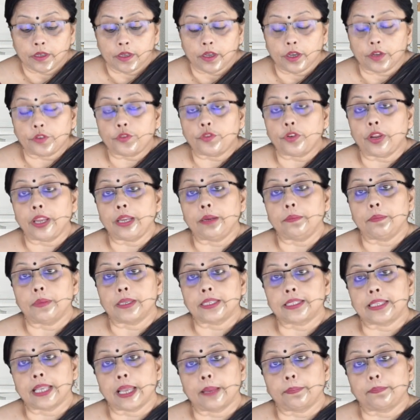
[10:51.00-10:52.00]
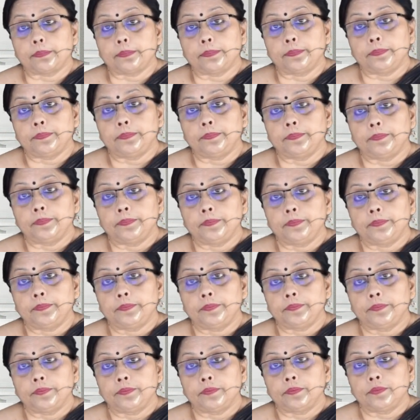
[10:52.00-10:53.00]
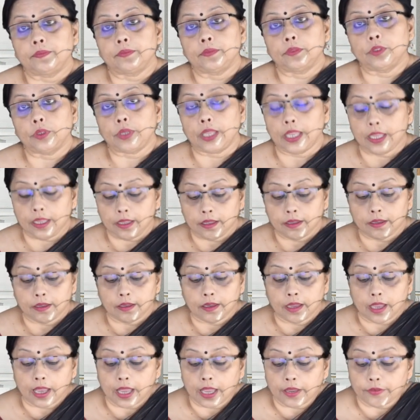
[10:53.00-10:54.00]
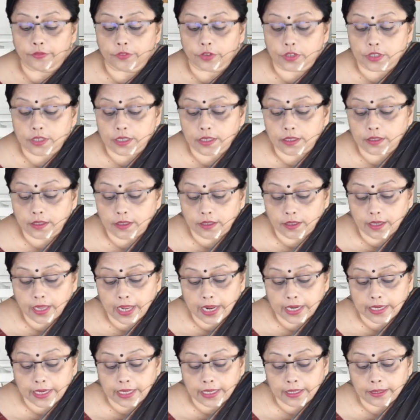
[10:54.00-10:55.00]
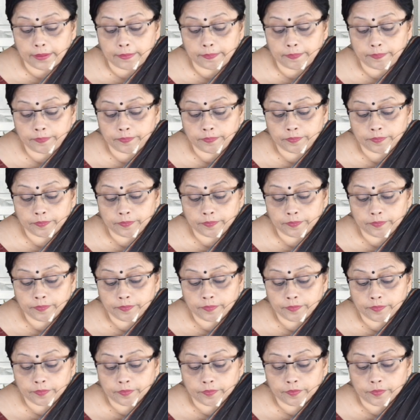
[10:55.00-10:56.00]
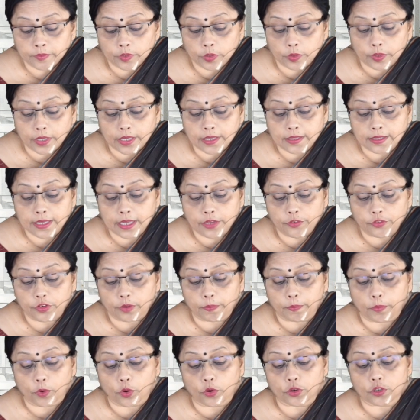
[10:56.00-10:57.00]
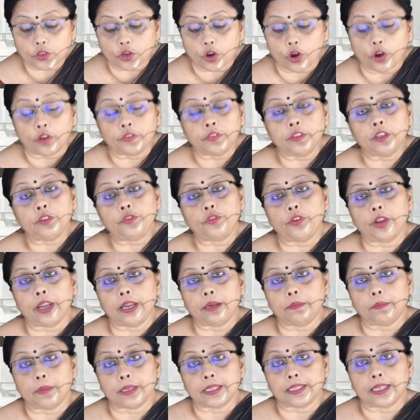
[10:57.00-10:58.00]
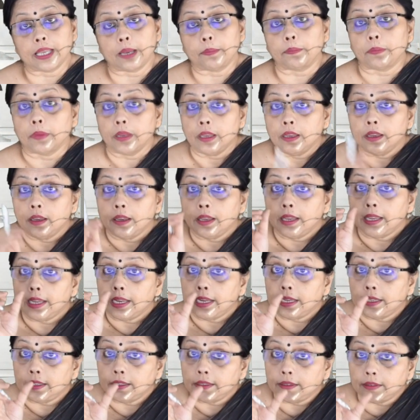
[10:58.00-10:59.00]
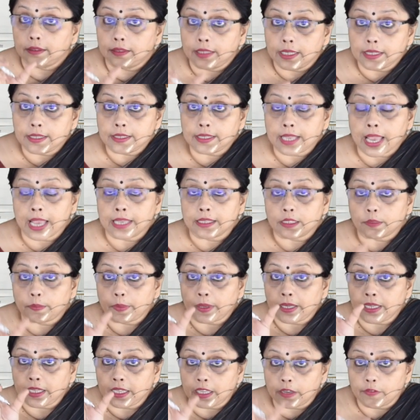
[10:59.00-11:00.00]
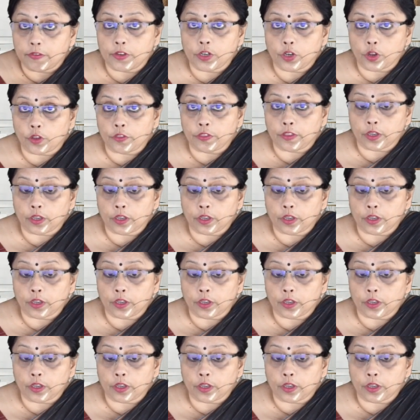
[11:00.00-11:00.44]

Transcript: a train mishap. Okay, I've written the heading. Okay, see, report on the train mishap. This has been given on